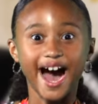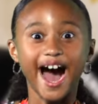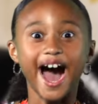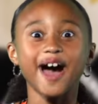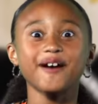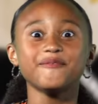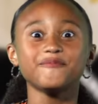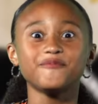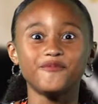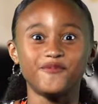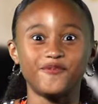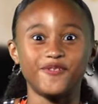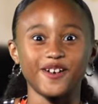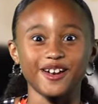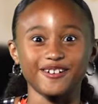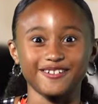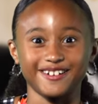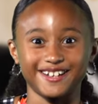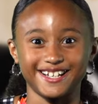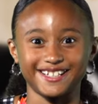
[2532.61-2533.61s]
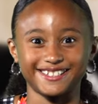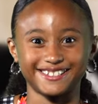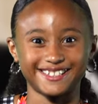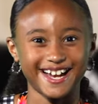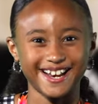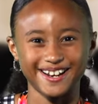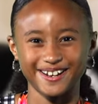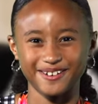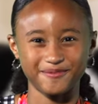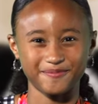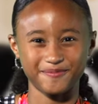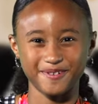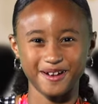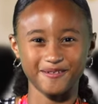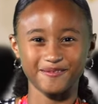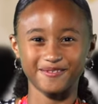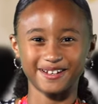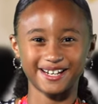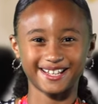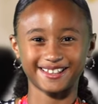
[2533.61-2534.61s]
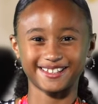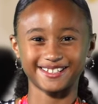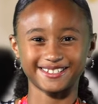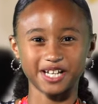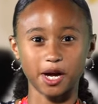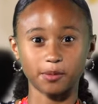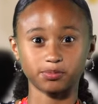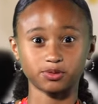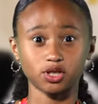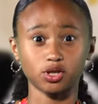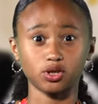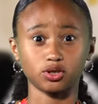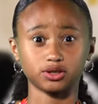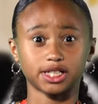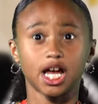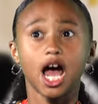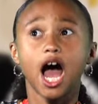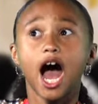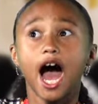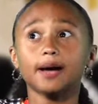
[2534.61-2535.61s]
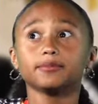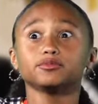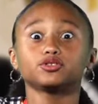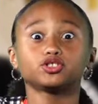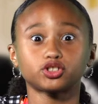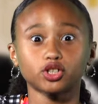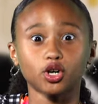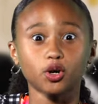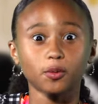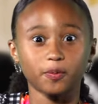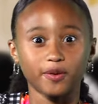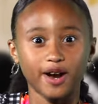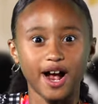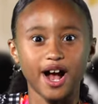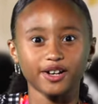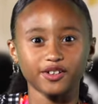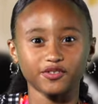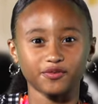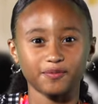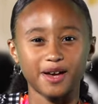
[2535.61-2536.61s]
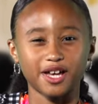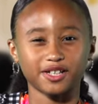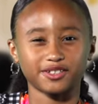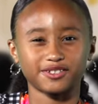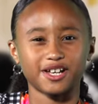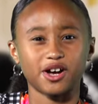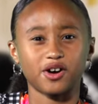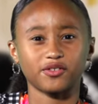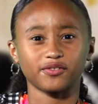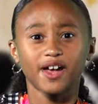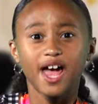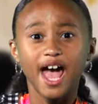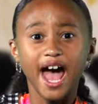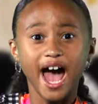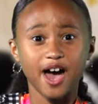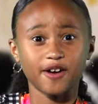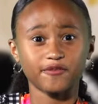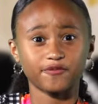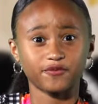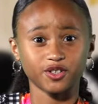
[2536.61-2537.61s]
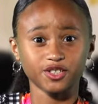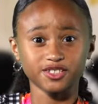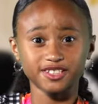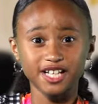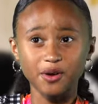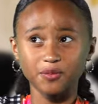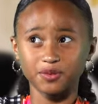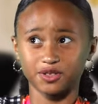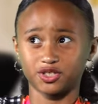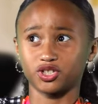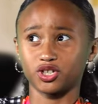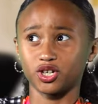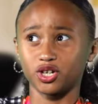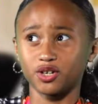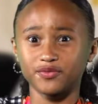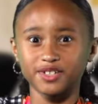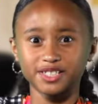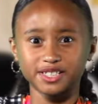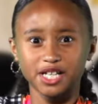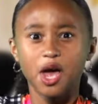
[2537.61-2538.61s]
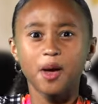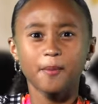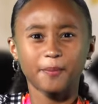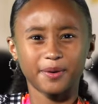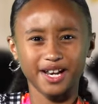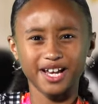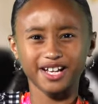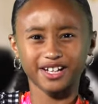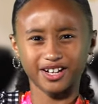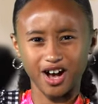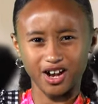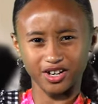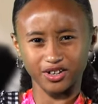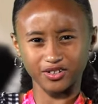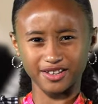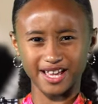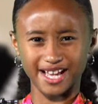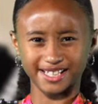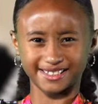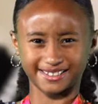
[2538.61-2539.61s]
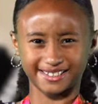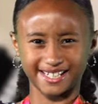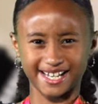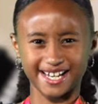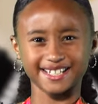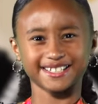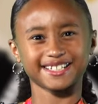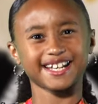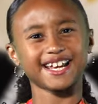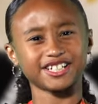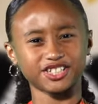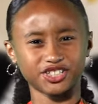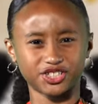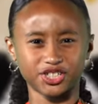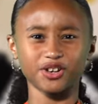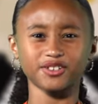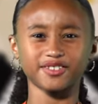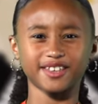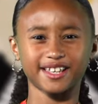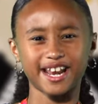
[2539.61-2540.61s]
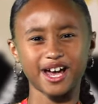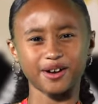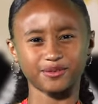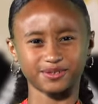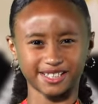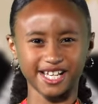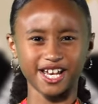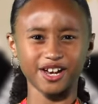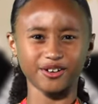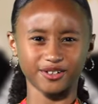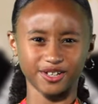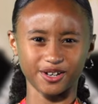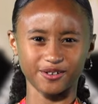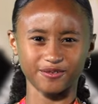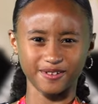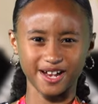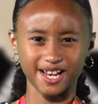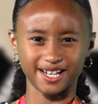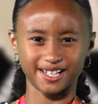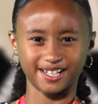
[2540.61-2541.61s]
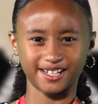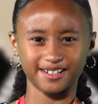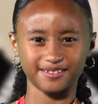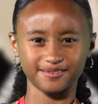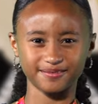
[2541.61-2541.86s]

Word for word: I'm very excited about winning the top solos. I'm so proud of myself. At first I was nervous, but I got on that stage and showed that I was area ready.